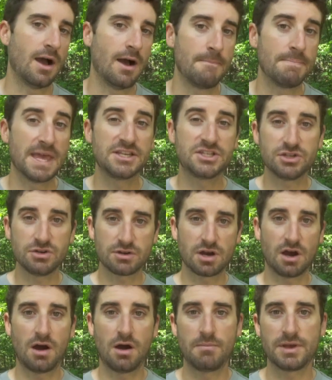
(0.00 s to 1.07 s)
They do
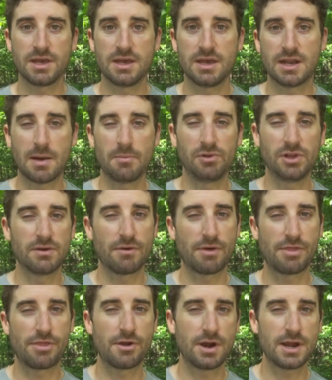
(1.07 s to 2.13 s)
come in, I believe, a
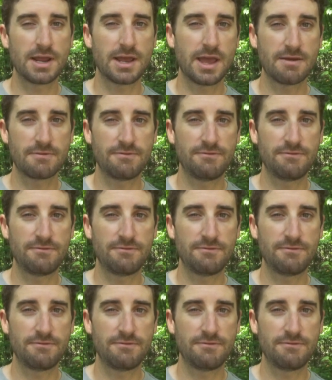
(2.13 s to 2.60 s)
38,